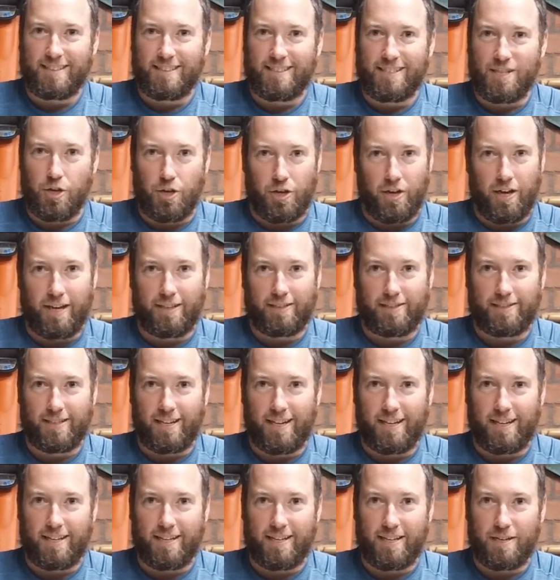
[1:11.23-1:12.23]
you can get
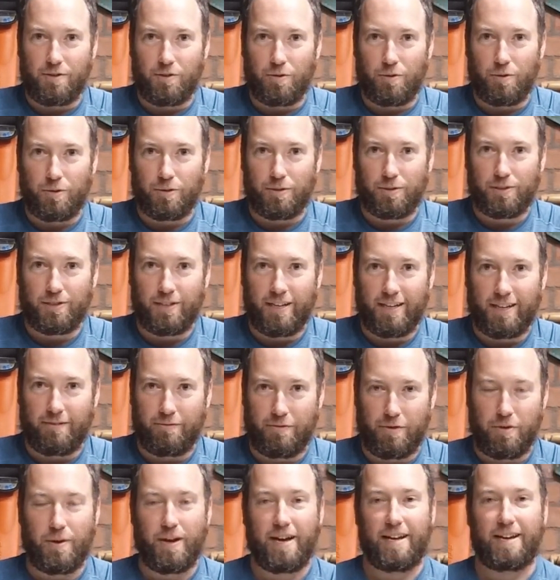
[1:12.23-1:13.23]
started indoors if
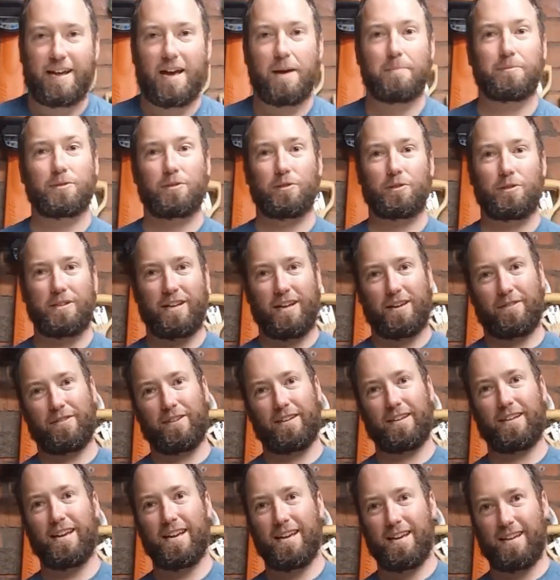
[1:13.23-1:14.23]
you had absolutely
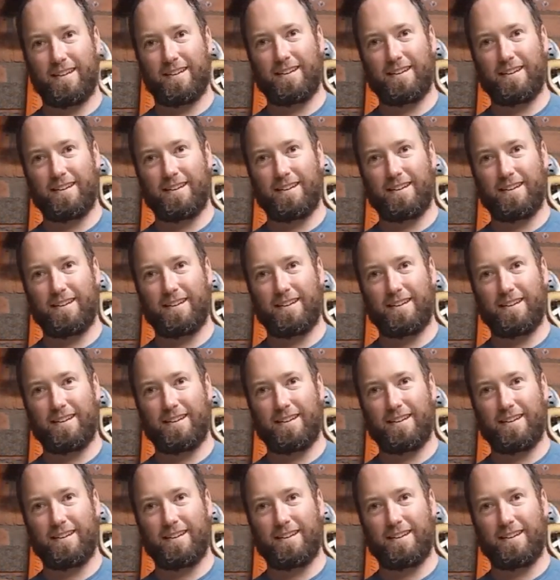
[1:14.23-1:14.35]
nothing